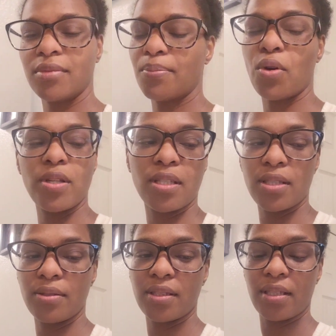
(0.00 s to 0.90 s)
boys'
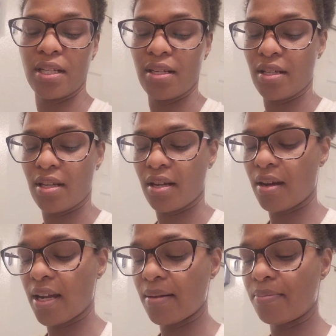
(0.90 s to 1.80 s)
clothes. I
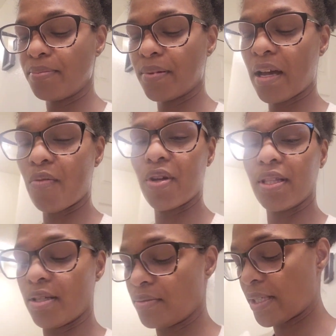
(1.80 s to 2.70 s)
already got one
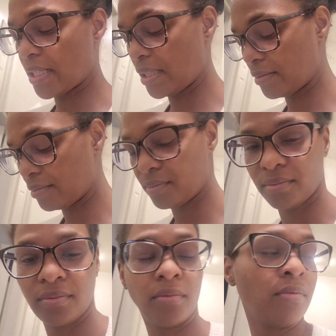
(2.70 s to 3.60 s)
load ready.
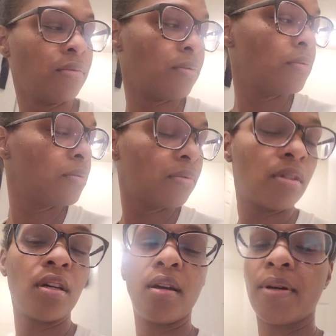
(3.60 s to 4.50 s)

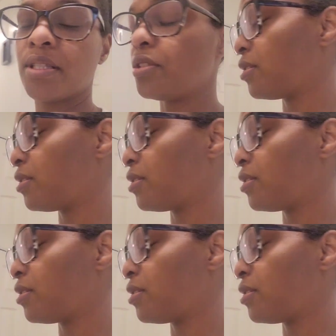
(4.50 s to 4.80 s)
I'm about to do